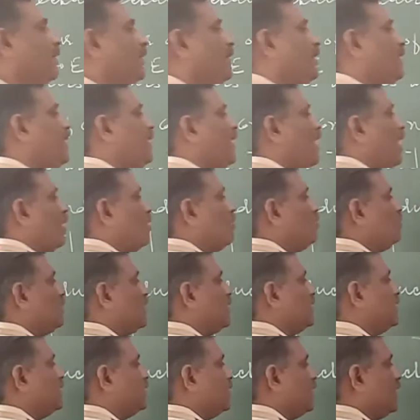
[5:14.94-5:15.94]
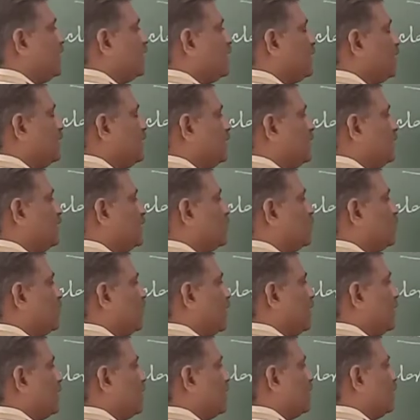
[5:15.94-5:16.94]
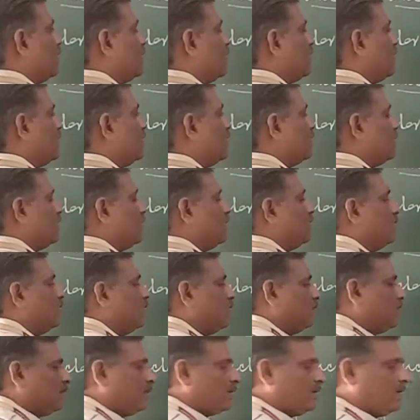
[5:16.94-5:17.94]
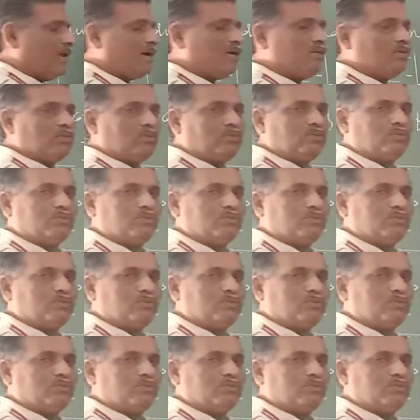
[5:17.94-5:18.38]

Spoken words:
E out is there in this one. Now,